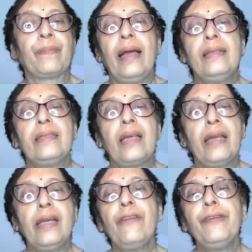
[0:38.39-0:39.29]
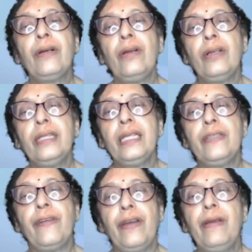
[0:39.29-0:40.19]
And study of ecology
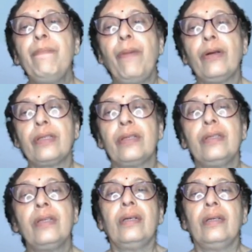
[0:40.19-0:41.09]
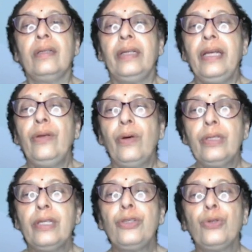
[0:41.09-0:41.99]
is very important in
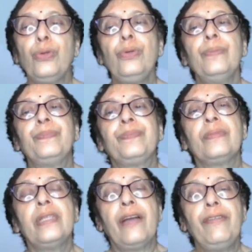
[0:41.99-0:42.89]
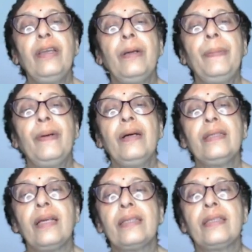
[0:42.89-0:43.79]
order to develop a
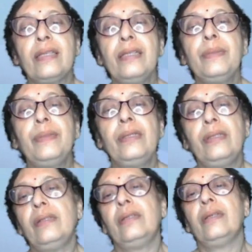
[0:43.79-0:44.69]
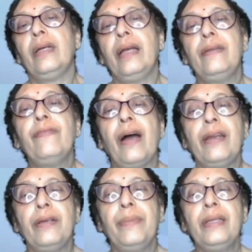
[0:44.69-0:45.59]
sustainable
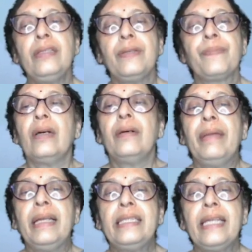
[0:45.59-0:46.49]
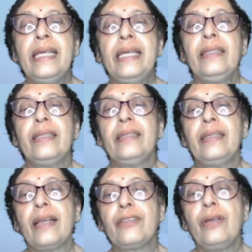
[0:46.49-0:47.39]
environment, maintaining the
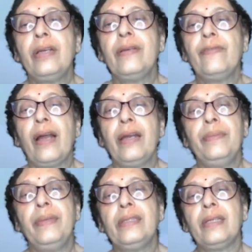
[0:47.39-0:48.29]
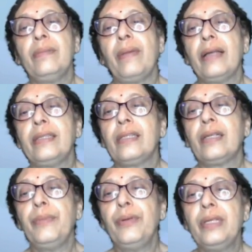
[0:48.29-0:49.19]
natural environment and biotic
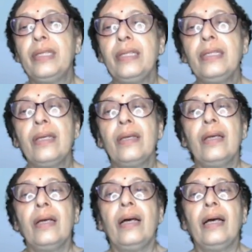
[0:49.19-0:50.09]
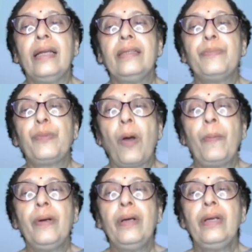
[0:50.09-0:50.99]
communities, and
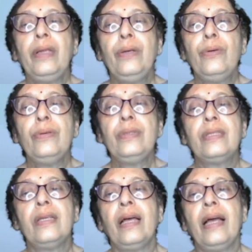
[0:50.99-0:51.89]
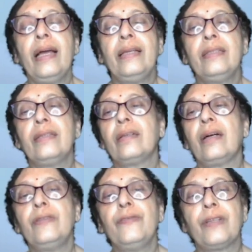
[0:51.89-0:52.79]
proper use and
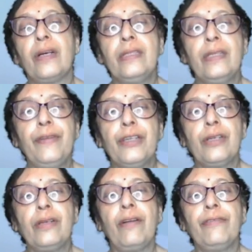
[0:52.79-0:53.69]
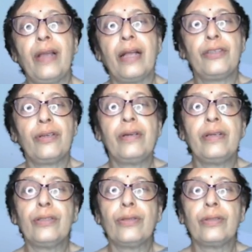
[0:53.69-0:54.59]
conservation of natural
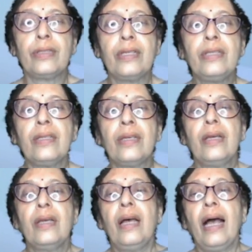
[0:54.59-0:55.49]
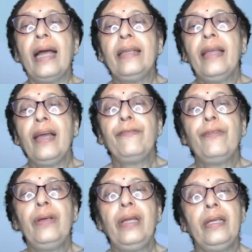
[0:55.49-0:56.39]
resources, and
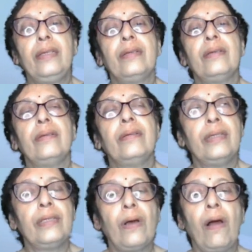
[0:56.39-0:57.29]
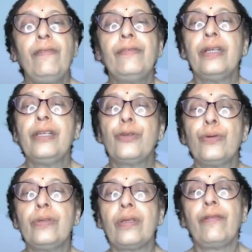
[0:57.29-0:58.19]
therefore it resolves the
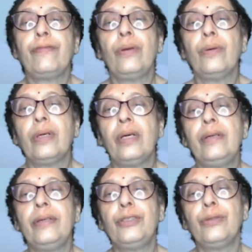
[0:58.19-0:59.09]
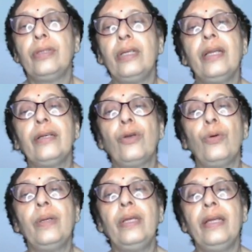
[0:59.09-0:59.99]
issues of local, regional, and
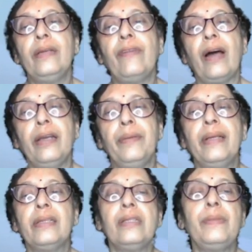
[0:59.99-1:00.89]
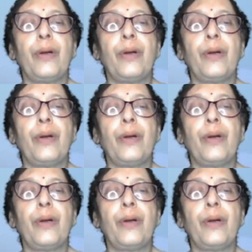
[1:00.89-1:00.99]
global environmental